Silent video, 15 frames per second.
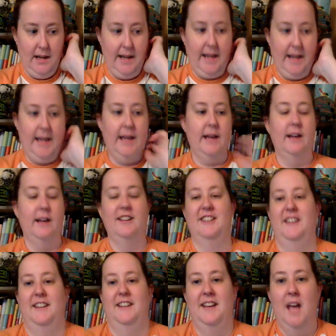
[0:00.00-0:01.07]
And
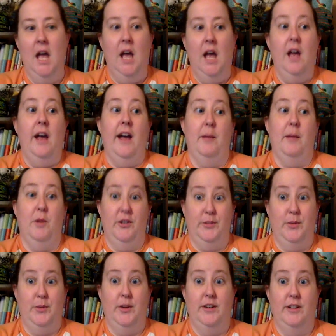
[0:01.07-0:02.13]
I'm
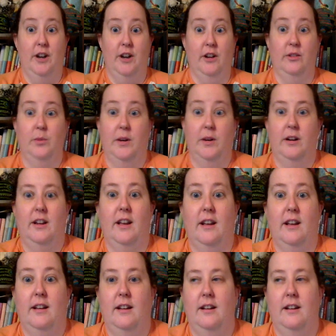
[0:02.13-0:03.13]
also on a dog sweater kick.